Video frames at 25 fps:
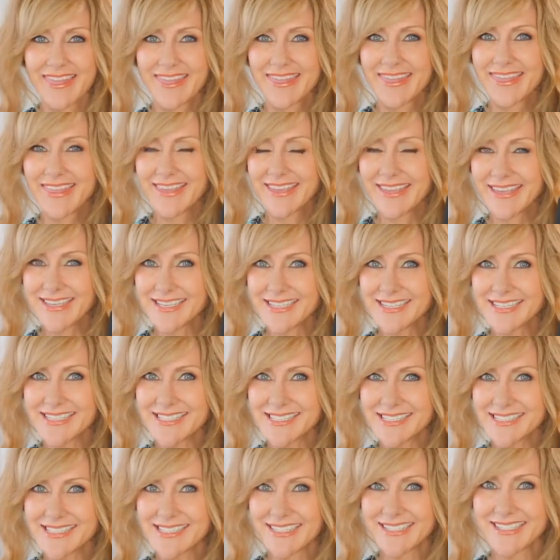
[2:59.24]

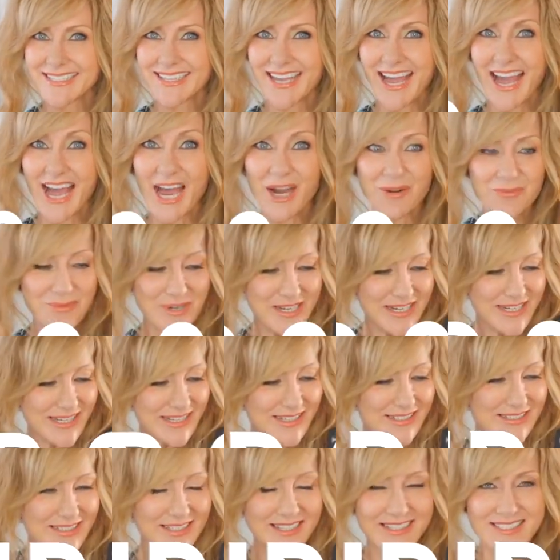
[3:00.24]
These are
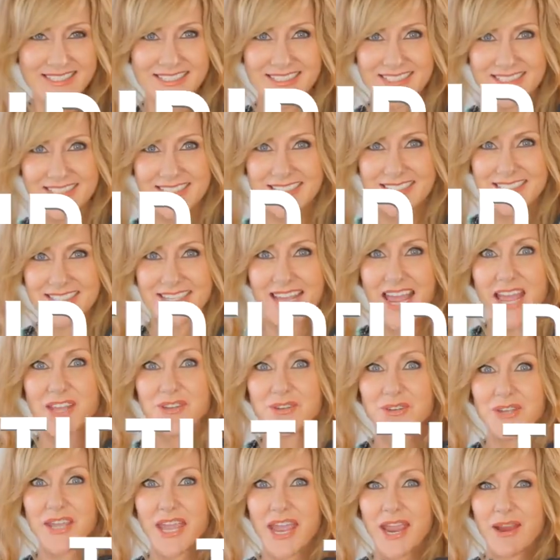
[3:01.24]
reading glasses,
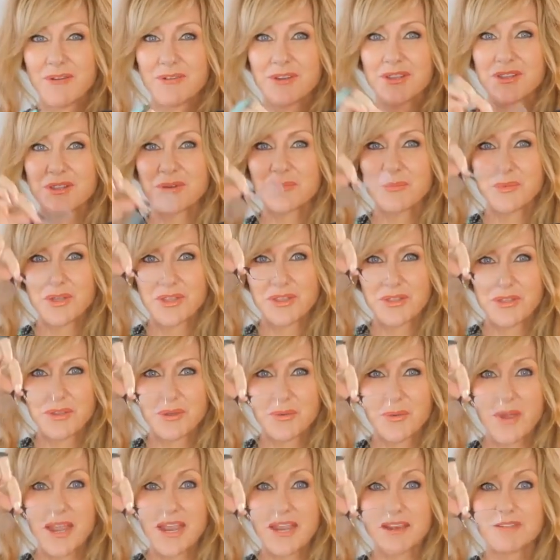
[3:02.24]
and you carry them with
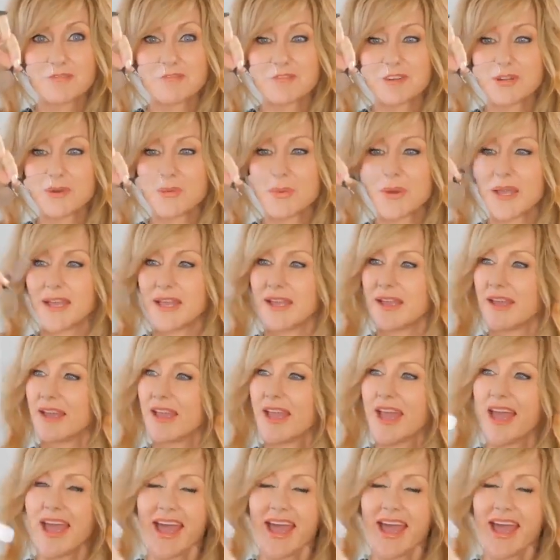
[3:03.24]
you everywhere.